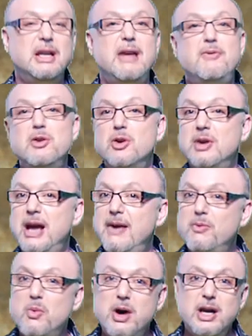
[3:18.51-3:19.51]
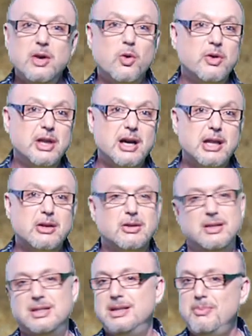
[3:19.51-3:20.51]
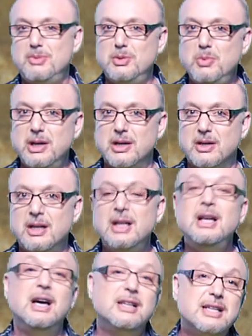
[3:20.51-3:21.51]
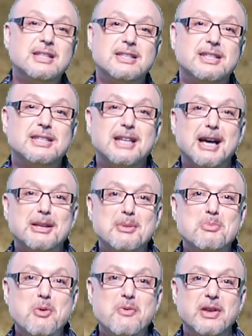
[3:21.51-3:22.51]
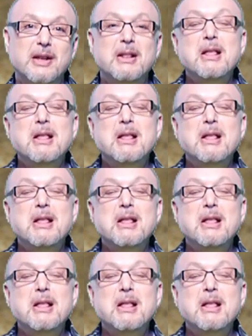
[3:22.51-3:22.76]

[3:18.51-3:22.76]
If you don't have one or the other, something's weird, unless it's a silent movie.